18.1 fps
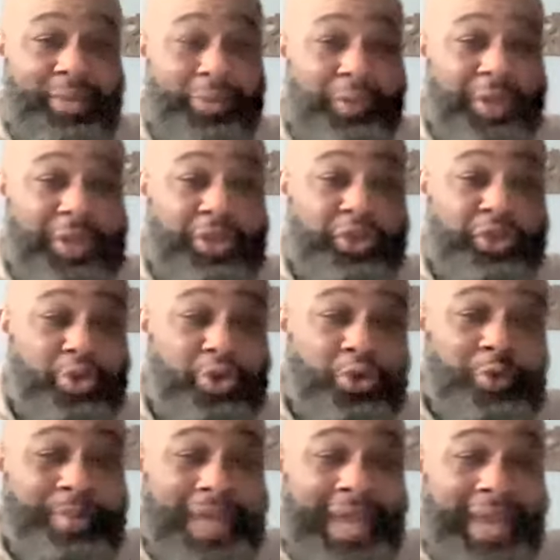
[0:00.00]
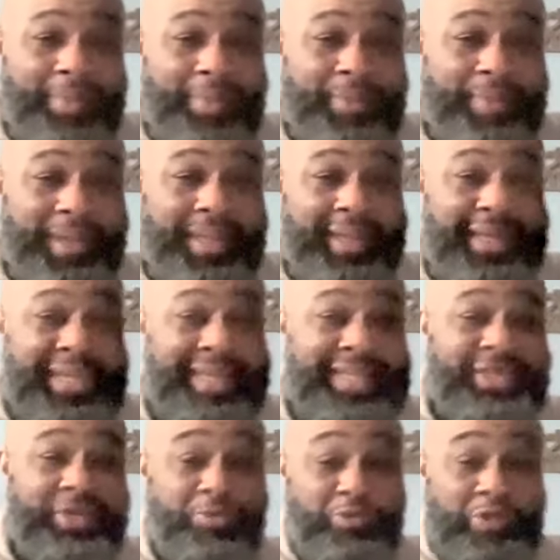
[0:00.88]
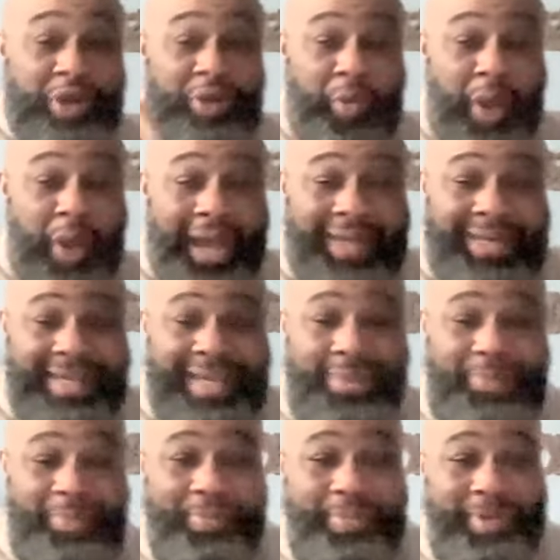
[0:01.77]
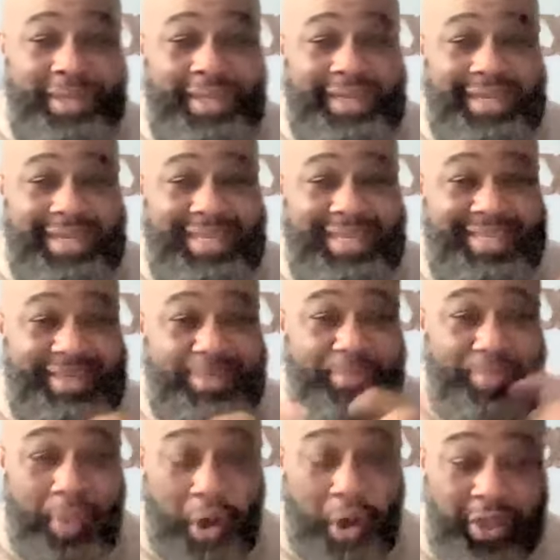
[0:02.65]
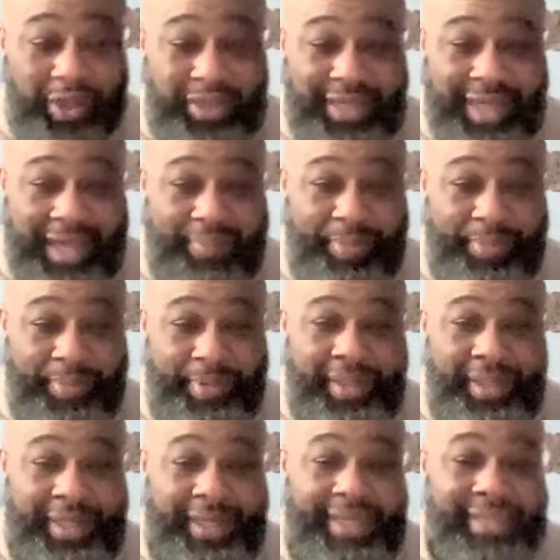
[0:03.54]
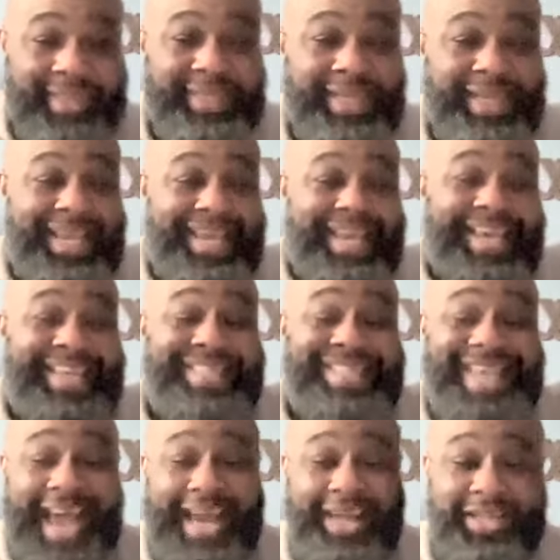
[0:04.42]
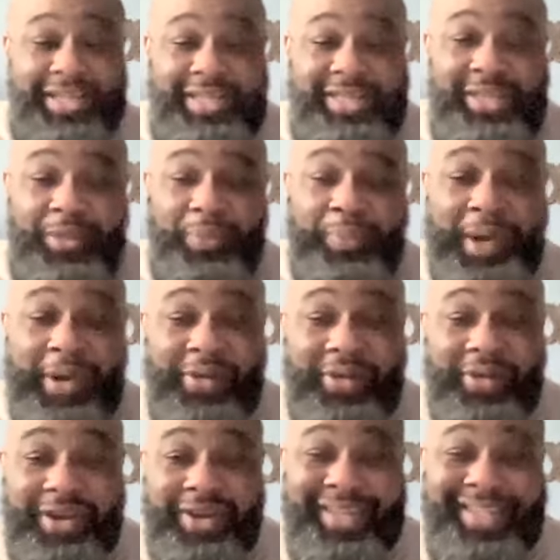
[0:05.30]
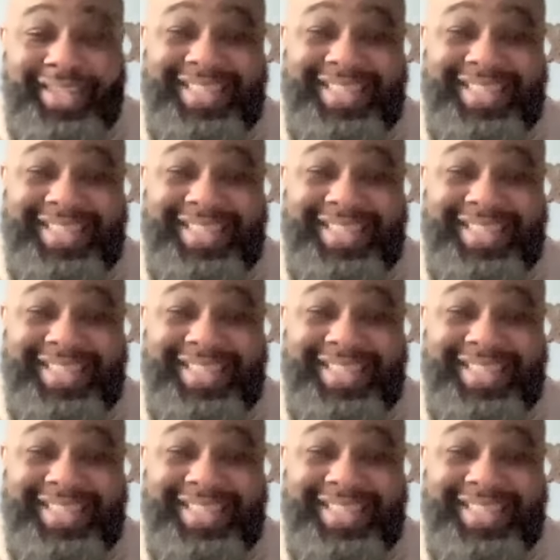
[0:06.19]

with zoom capabilities and rewind capabilities and pause capabilities is actually superior